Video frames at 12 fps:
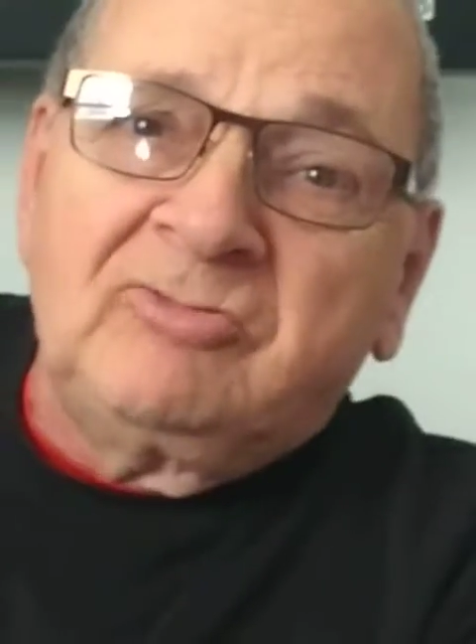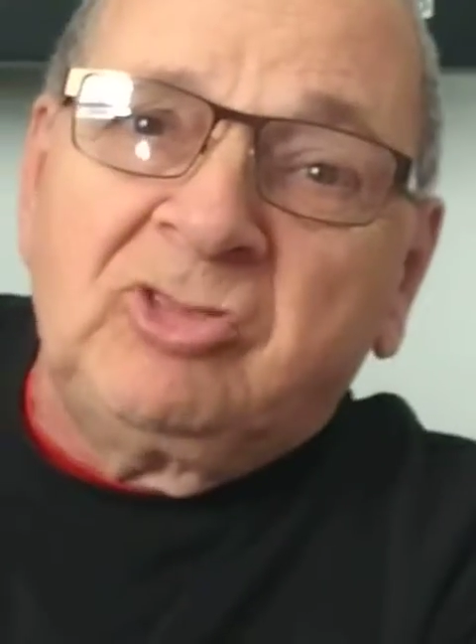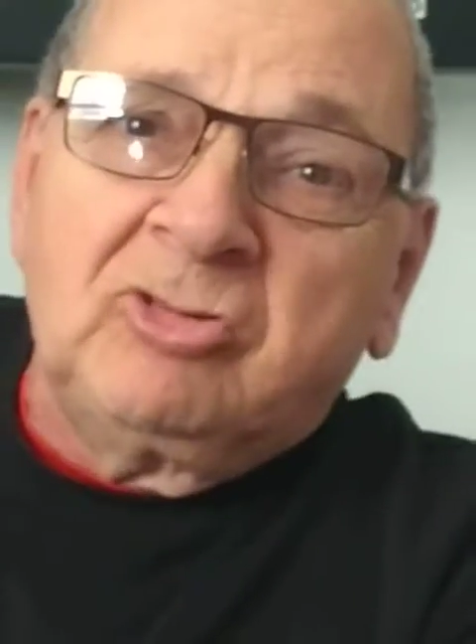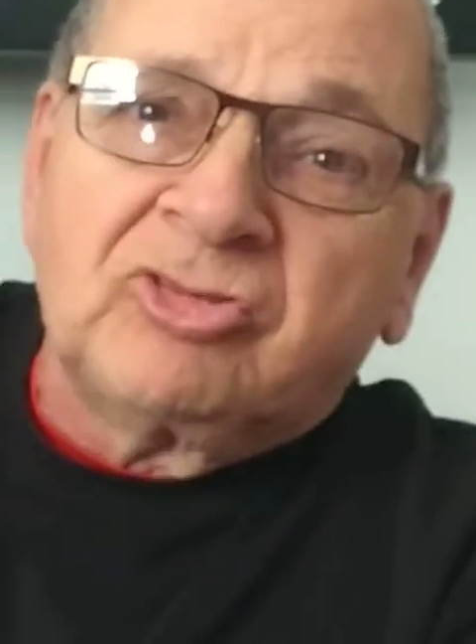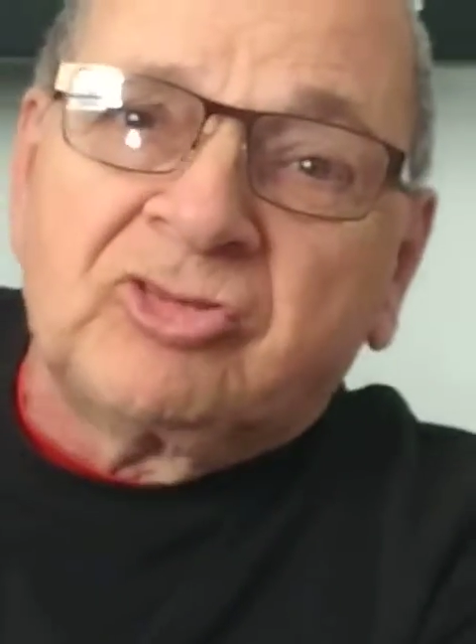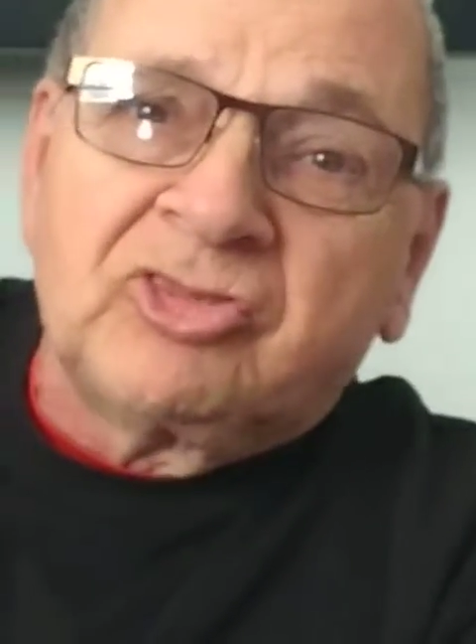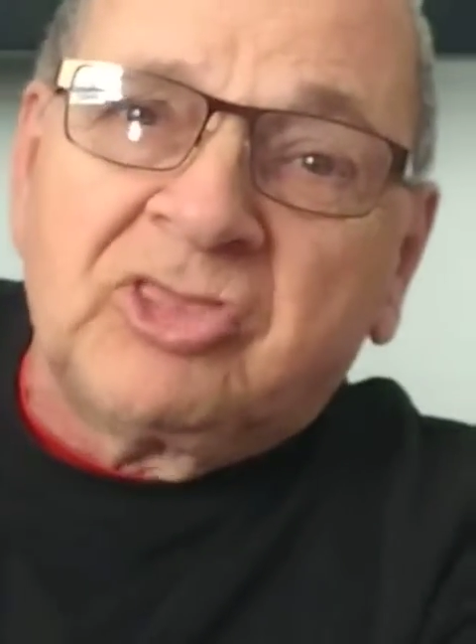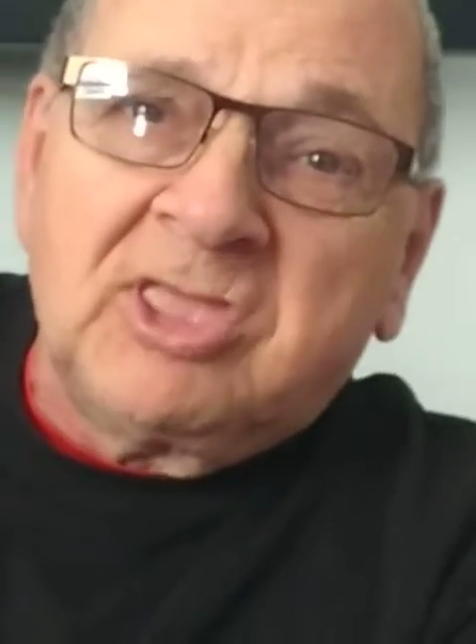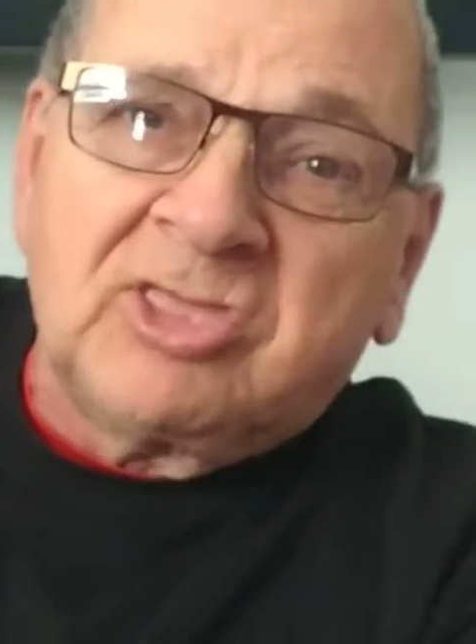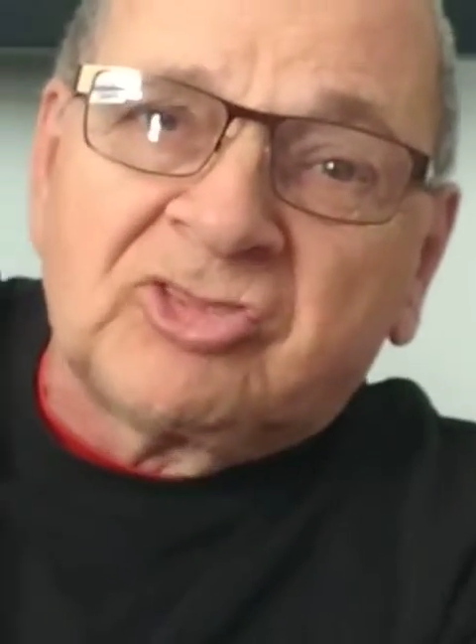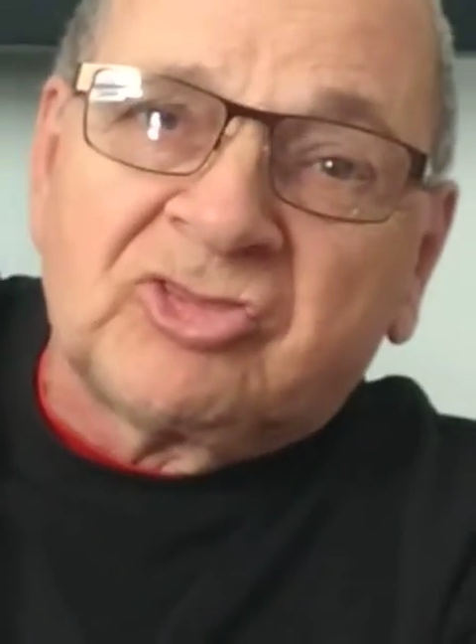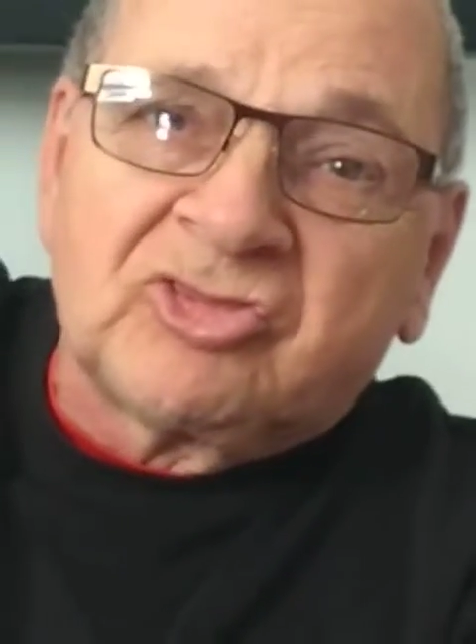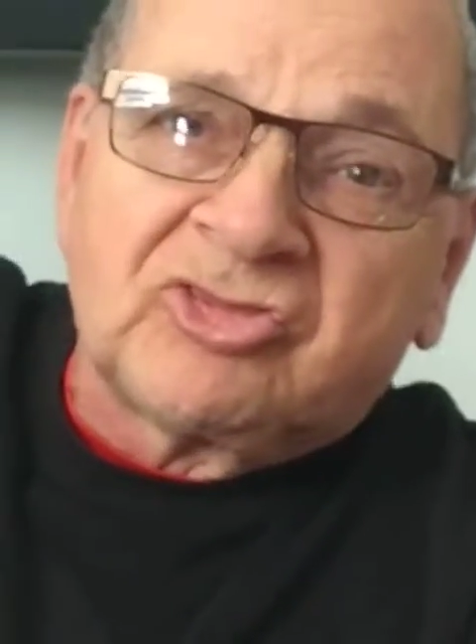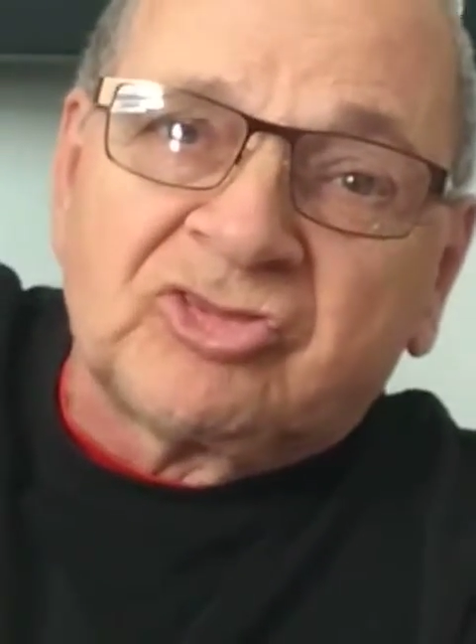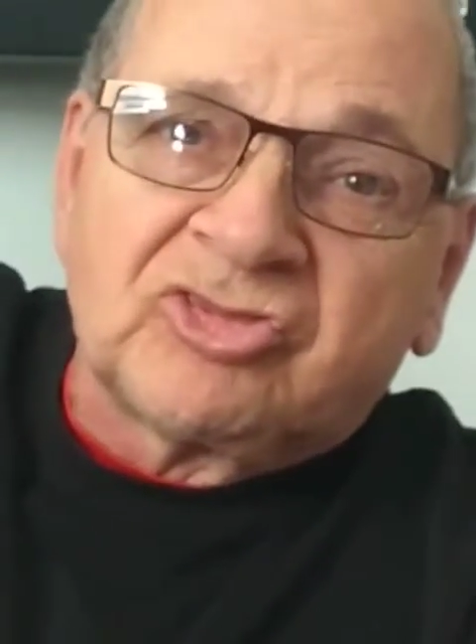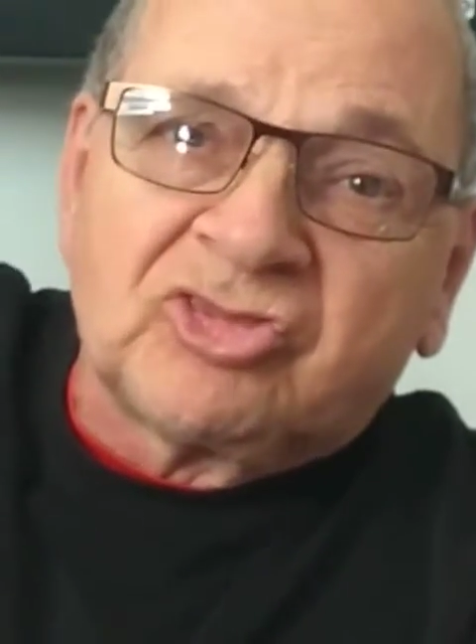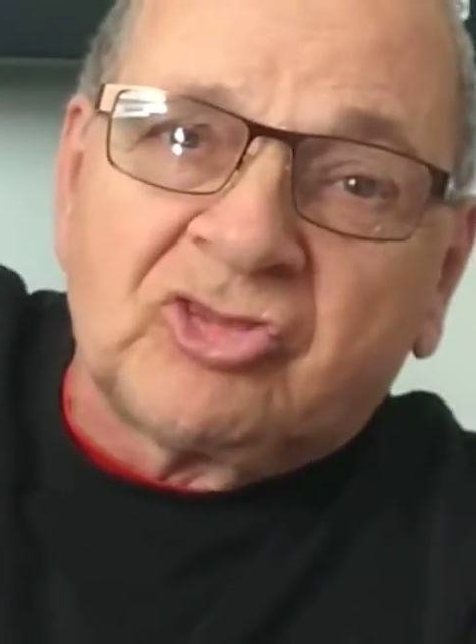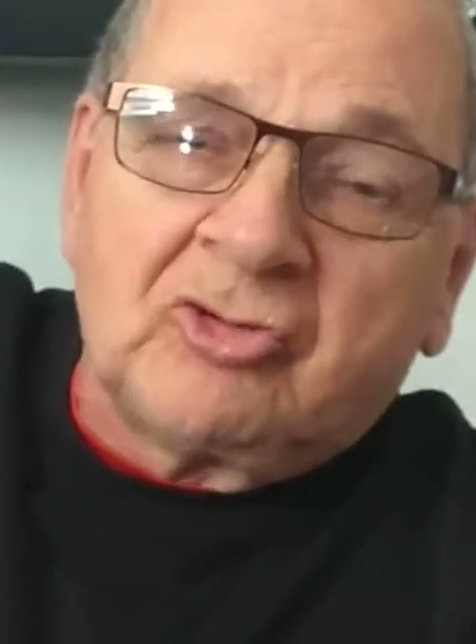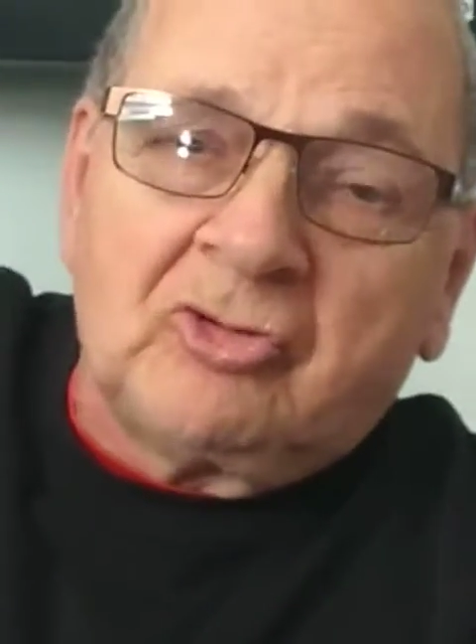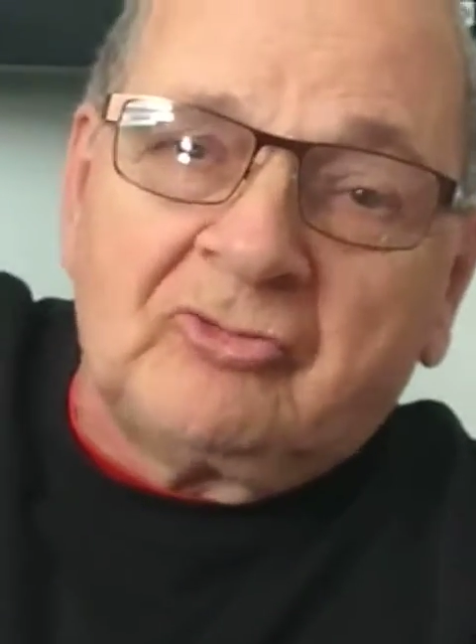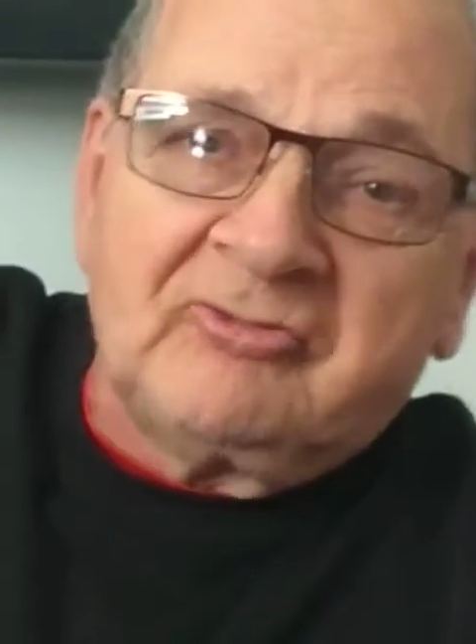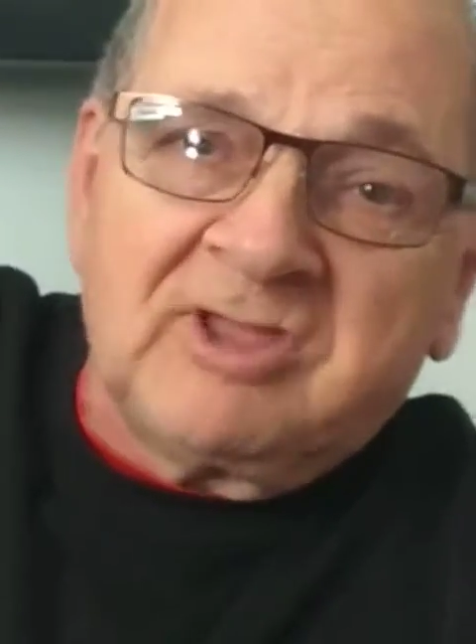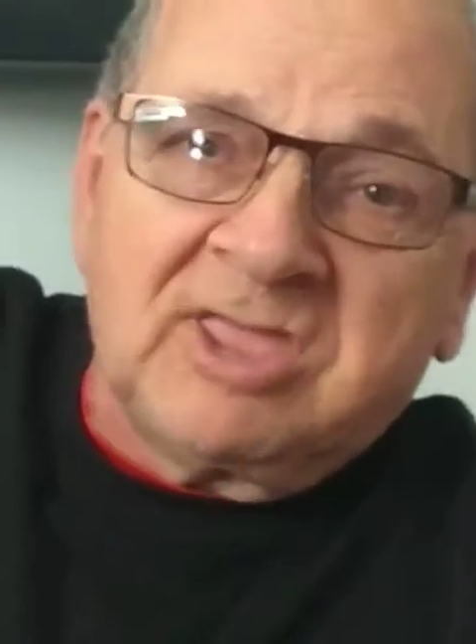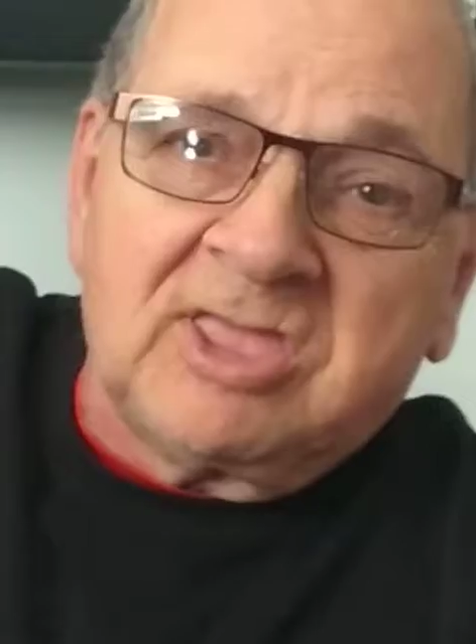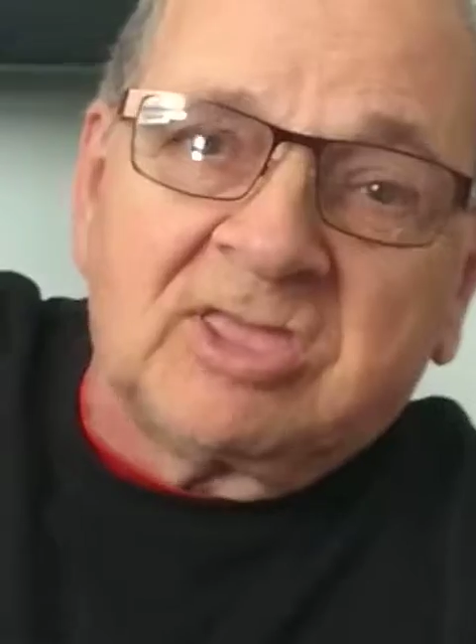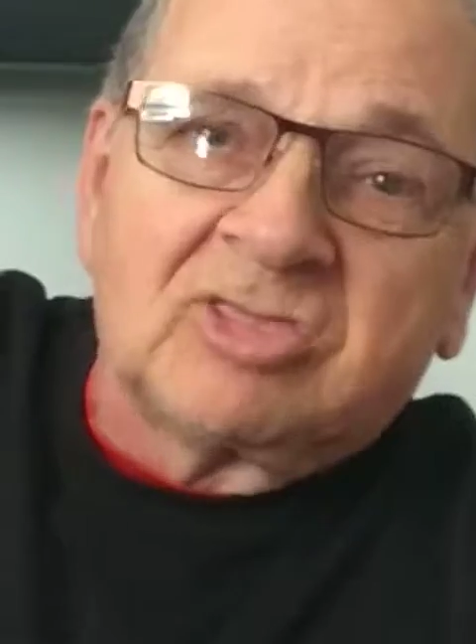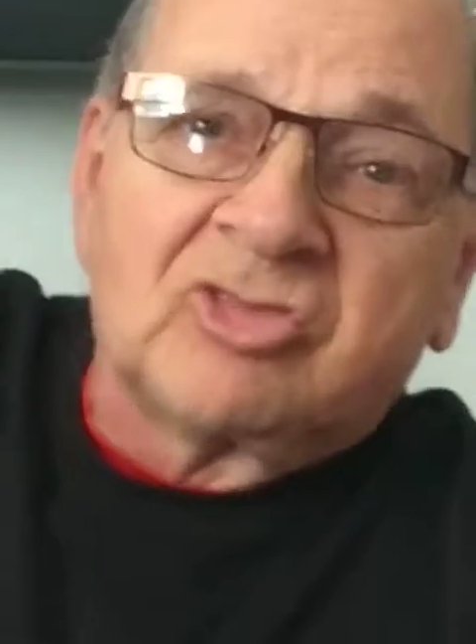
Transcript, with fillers: gives you six serving.